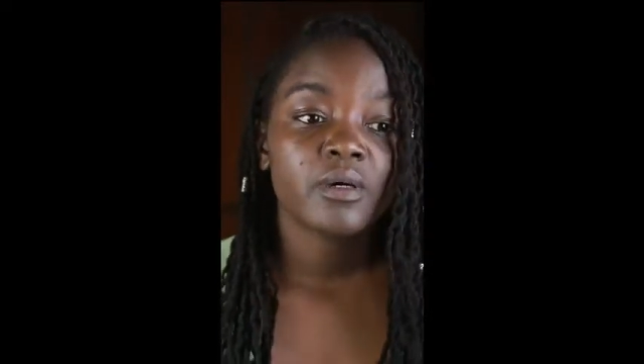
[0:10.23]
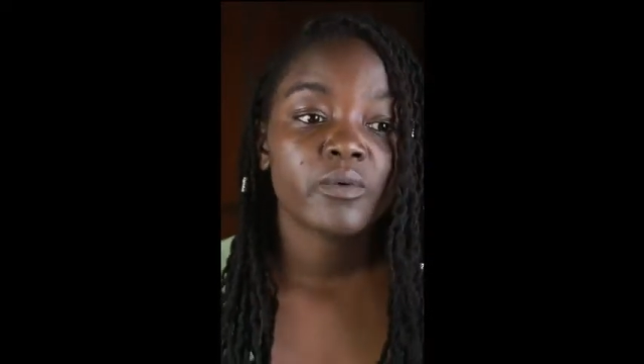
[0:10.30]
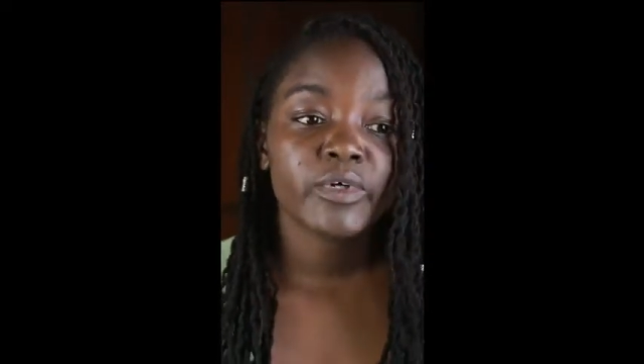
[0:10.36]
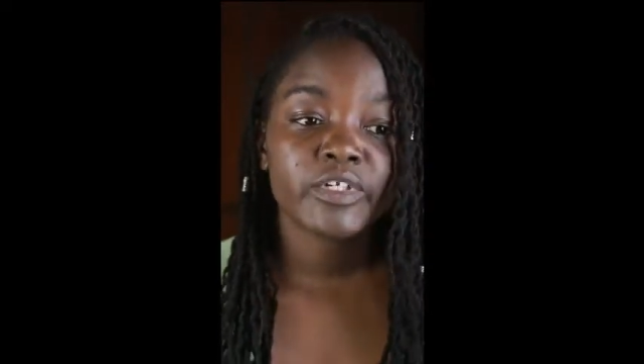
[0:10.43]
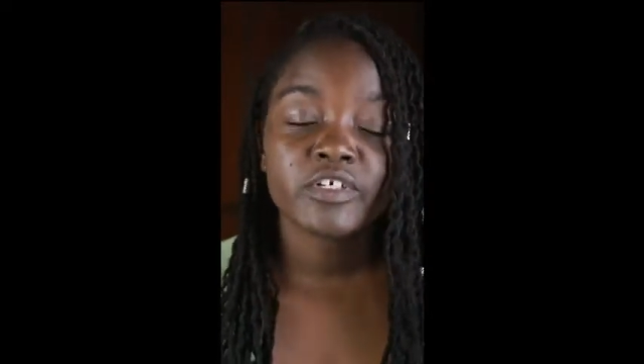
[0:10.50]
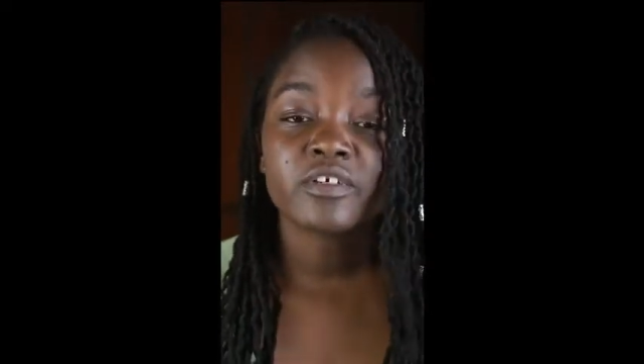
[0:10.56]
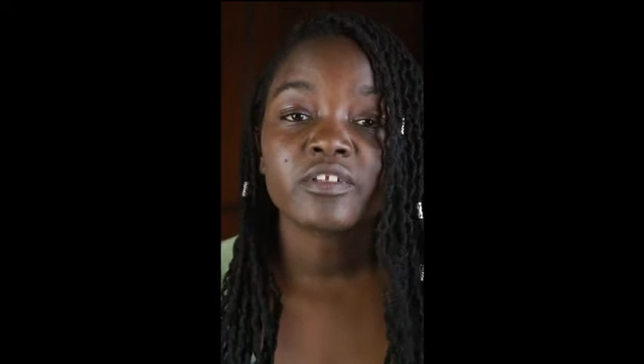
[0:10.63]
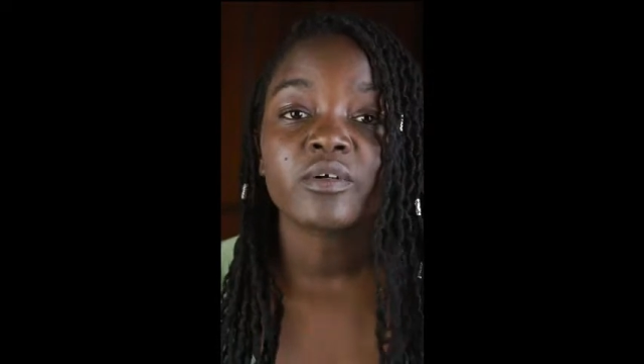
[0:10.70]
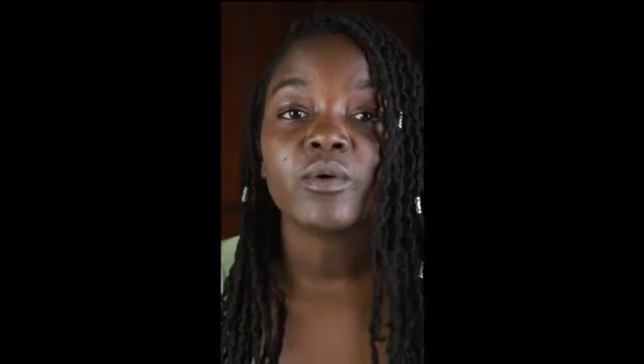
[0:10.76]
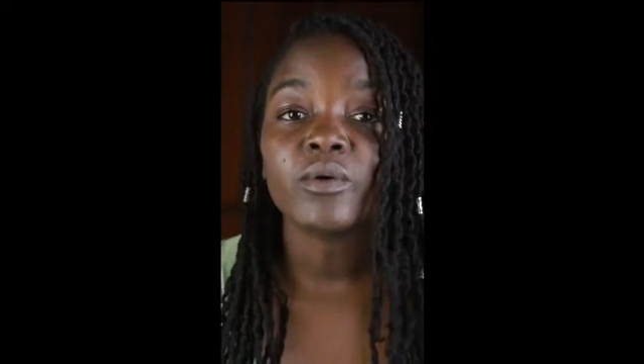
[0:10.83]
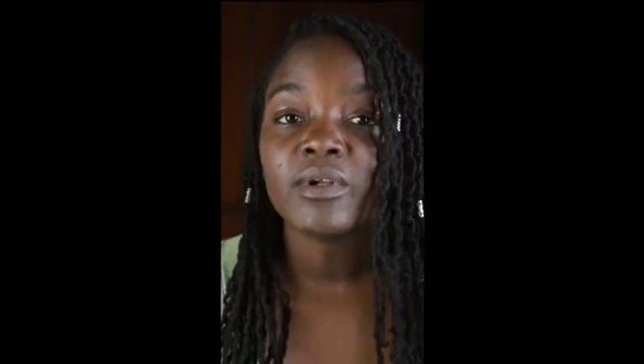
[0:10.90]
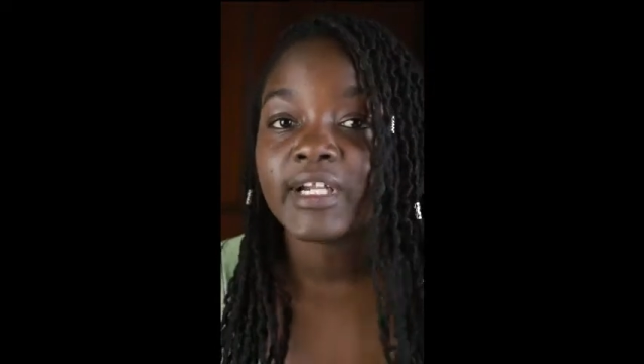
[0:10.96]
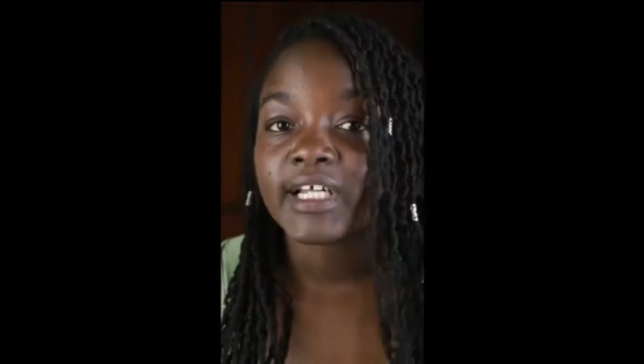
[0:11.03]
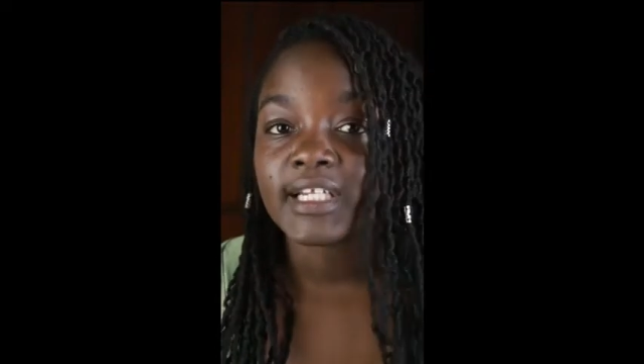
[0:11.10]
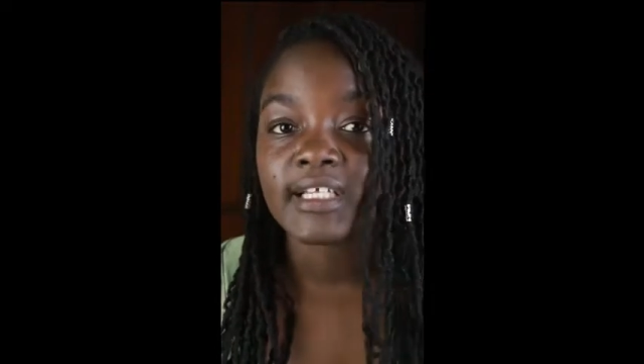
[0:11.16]
Waiting on the
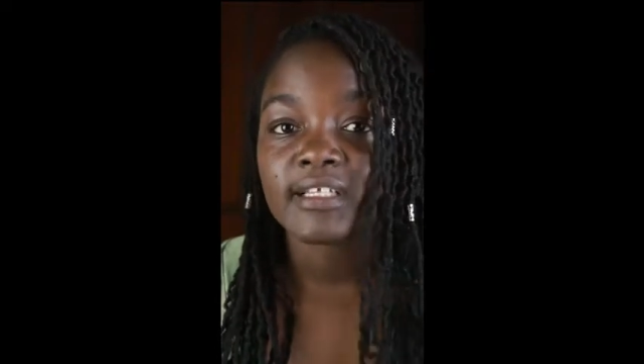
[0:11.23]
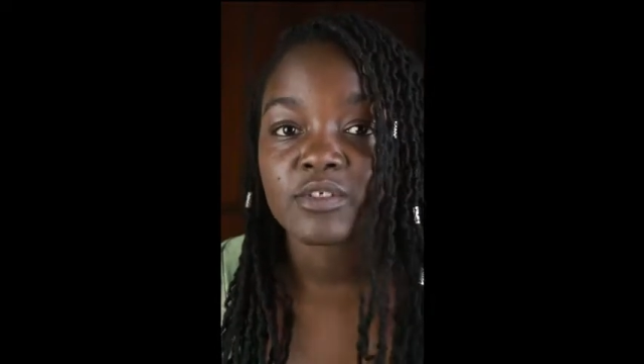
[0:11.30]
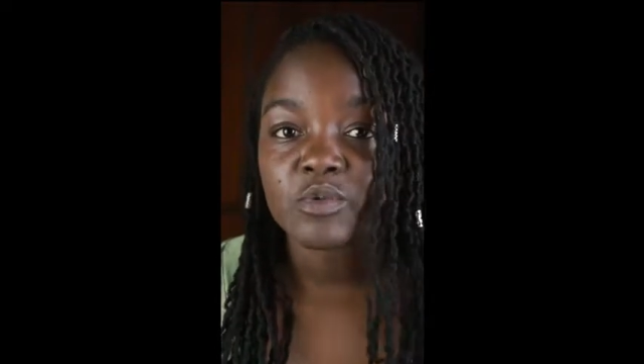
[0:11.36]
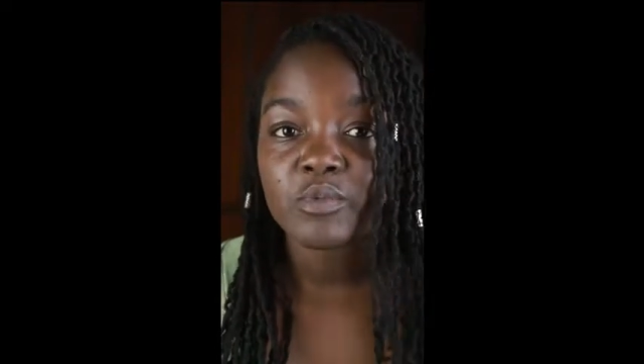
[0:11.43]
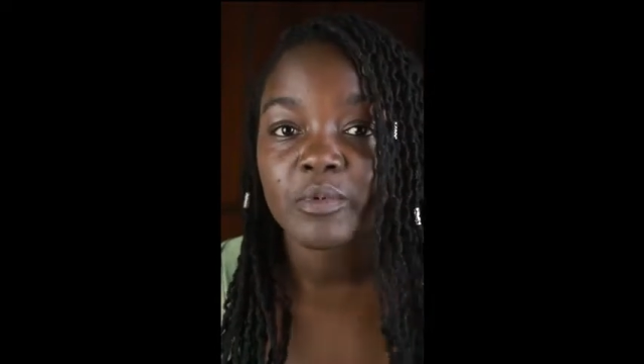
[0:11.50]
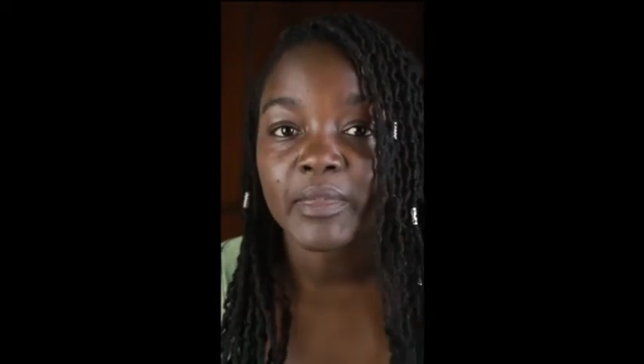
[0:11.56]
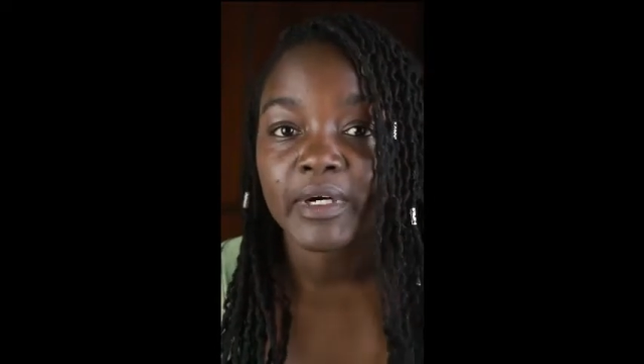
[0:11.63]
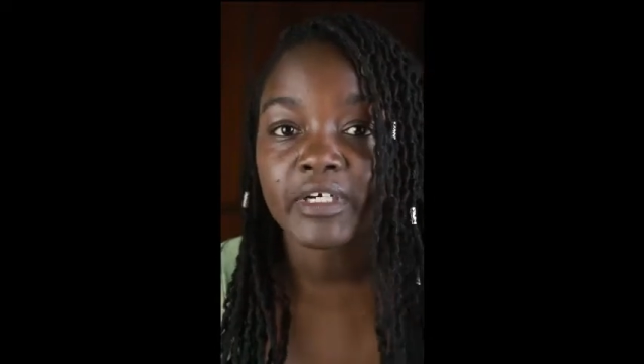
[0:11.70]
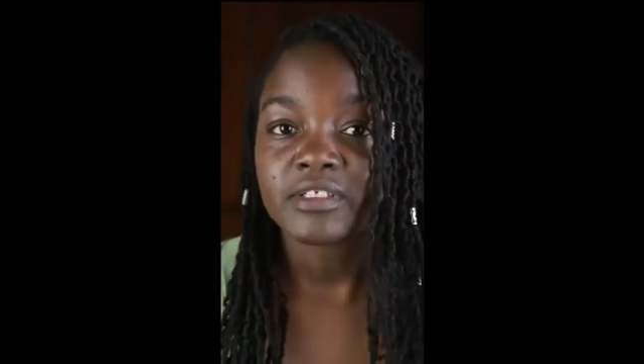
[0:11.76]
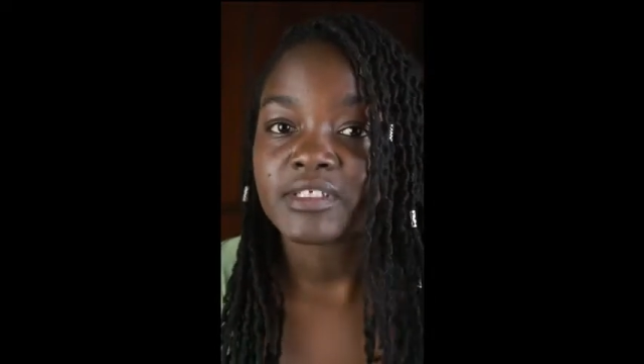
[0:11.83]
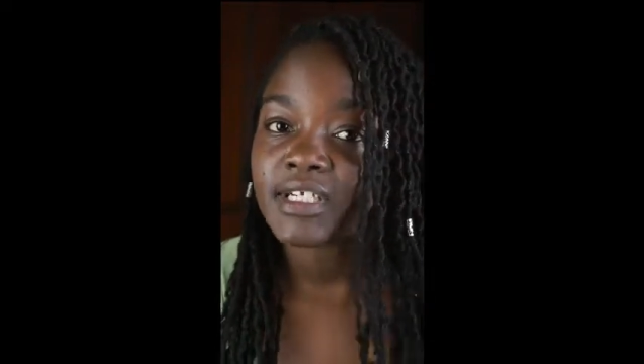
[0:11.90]
old lady at the supermarket